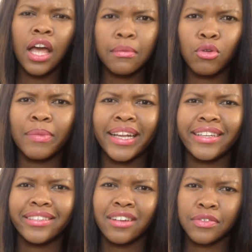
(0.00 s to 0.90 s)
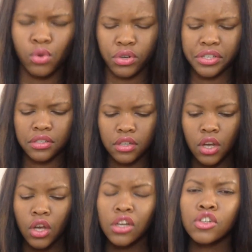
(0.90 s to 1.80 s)
And more money, of course.
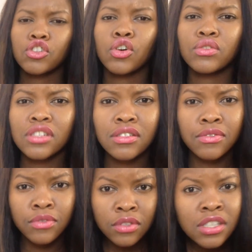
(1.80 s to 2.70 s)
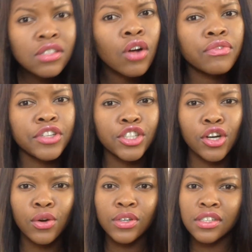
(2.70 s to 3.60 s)
So this whole
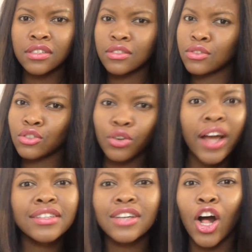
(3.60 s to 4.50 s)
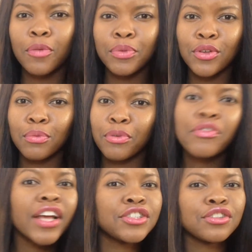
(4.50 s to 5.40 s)
video is trying to help you,
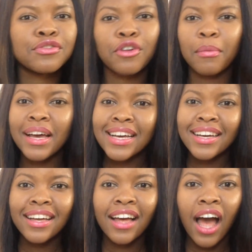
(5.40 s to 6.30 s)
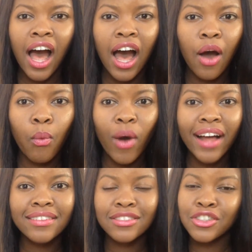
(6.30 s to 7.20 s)
prevent you from
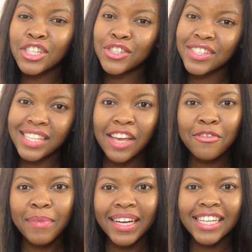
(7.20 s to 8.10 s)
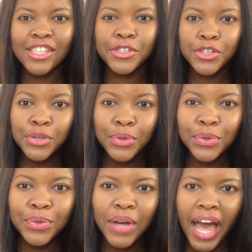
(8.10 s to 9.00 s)
1, you need to save money,
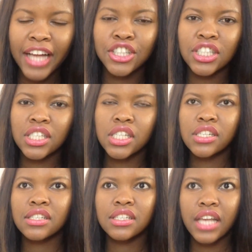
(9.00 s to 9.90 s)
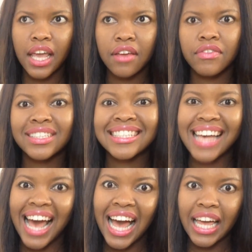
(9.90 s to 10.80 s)
2, and you need to save
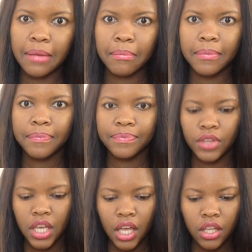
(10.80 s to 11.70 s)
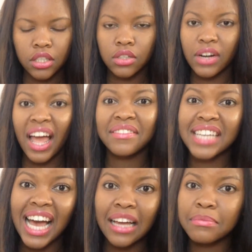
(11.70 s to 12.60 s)
time. Okay, you don't have
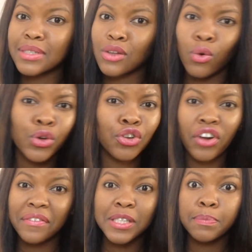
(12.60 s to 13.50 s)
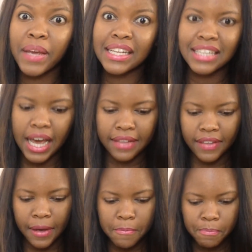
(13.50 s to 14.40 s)
times, or you don't have space either.